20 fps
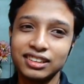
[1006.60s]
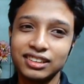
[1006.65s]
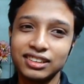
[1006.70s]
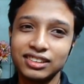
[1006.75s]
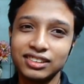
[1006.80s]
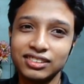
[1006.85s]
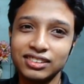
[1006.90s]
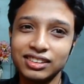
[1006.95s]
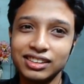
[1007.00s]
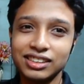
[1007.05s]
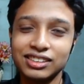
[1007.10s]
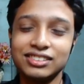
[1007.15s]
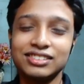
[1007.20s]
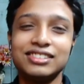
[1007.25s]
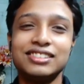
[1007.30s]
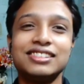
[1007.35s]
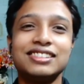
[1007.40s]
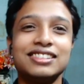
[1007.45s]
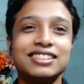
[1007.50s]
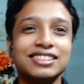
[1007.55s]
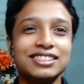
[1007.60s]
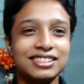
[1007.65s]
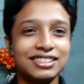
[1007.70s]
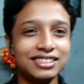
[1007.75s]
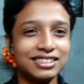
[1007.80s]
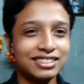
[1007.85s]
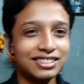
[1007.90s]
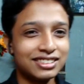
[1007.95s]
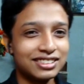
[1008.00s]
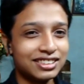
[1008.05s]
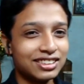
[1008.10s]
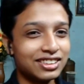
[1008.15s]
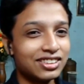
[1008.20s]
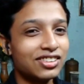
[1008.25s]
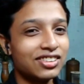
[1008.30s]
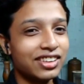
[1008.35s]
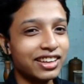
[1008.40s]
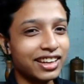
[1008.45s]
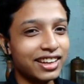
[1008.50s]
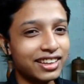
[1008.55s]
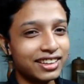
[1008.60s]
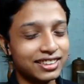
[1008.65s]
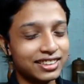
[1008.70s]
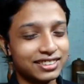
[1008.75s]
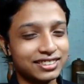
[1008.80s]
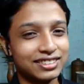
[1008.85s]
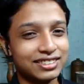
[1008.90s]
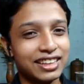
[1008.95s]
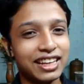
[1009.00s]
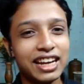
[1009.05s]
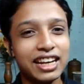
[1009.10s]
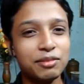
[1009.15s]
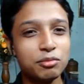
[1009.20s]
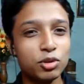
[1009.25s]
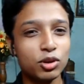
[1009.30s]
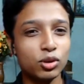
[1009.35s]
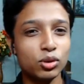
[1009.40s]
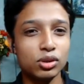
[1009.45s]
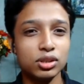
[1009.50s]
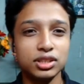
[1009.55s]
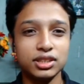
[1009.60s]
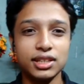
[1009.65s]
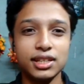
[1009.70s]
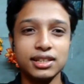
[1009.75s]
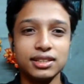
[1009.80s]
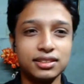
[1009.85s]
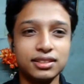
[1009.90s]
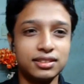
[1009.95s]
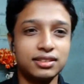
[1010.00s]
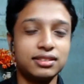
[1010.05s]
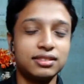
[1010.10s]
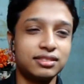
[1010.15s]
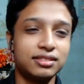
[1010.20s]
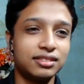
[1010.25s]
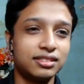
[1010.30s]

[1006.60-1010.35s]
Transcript: Wow. Okay. Any more questions?